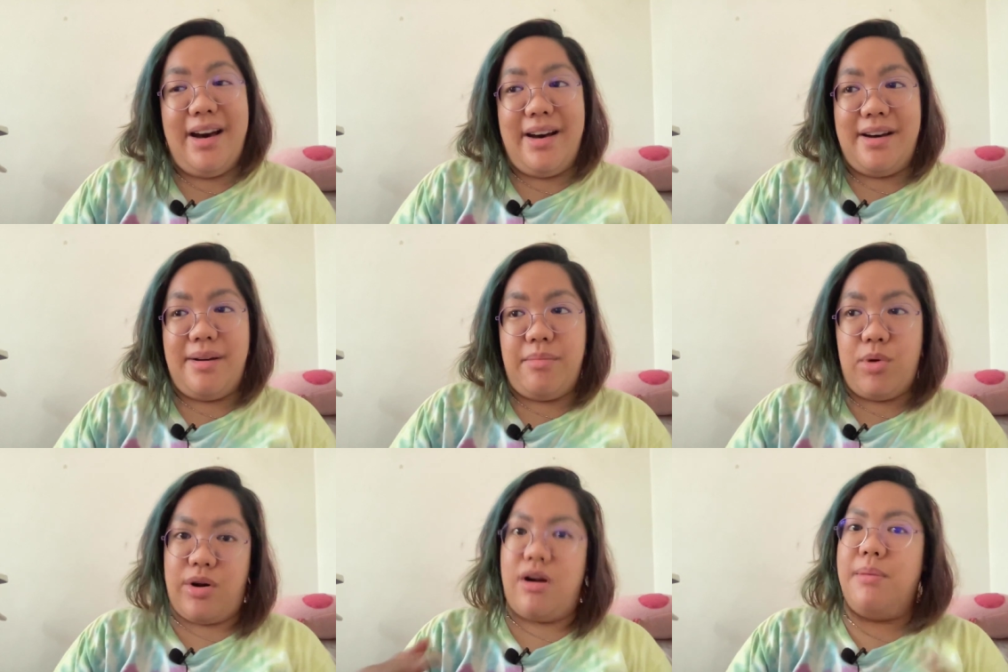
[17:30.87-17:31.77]

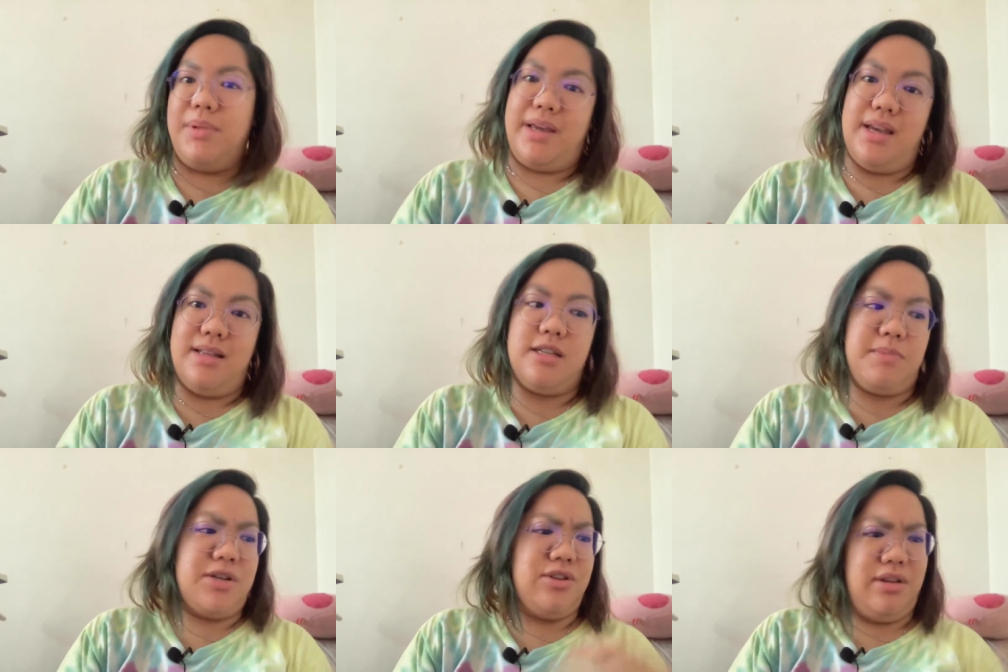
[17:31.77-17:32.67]
more complicated,
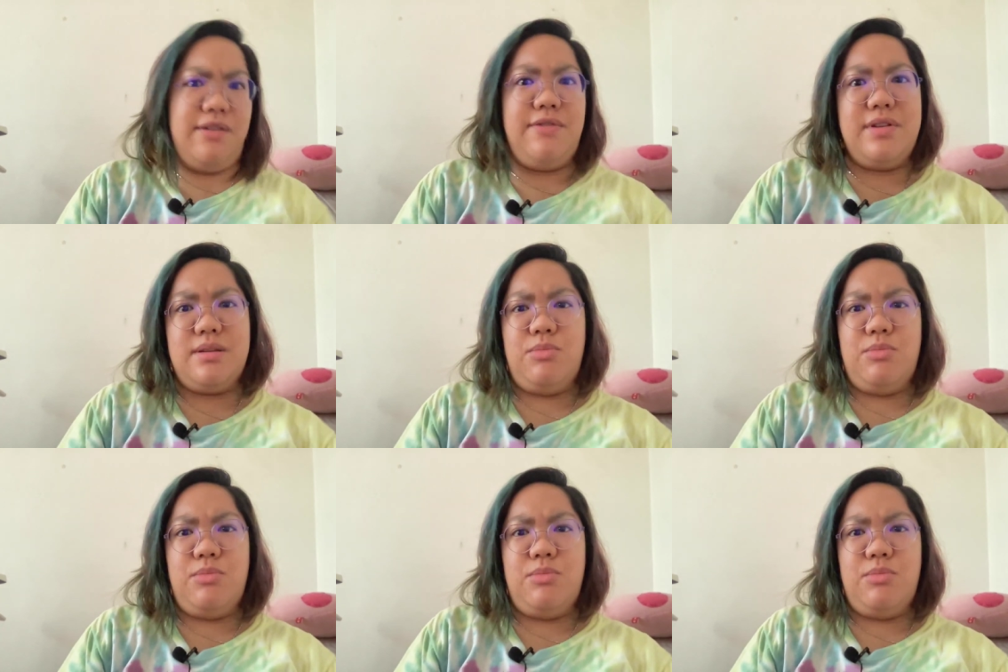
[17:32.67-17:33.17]
especially if it's